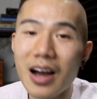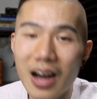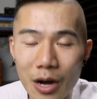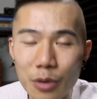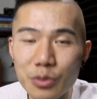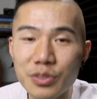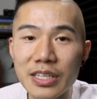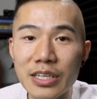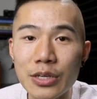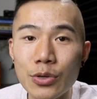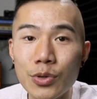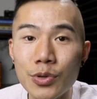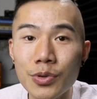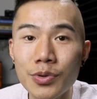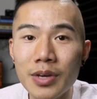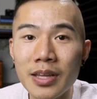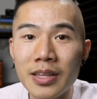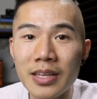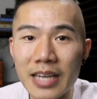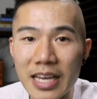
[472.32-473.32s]
I'll see you
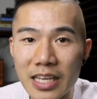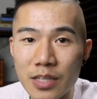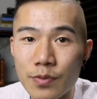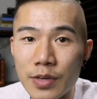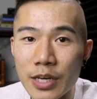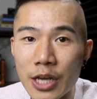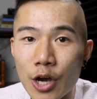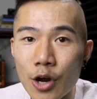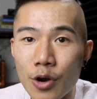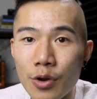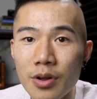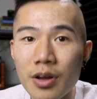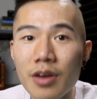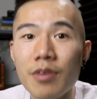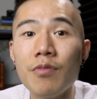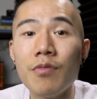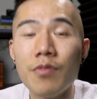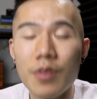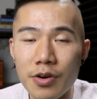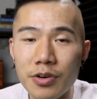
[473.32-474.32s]
in the next video
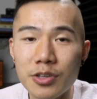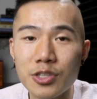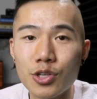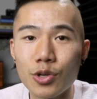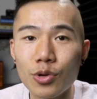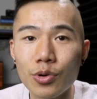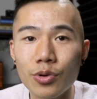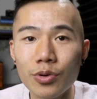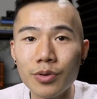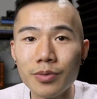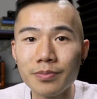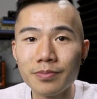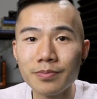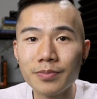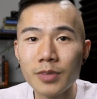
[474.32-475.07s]
very soon.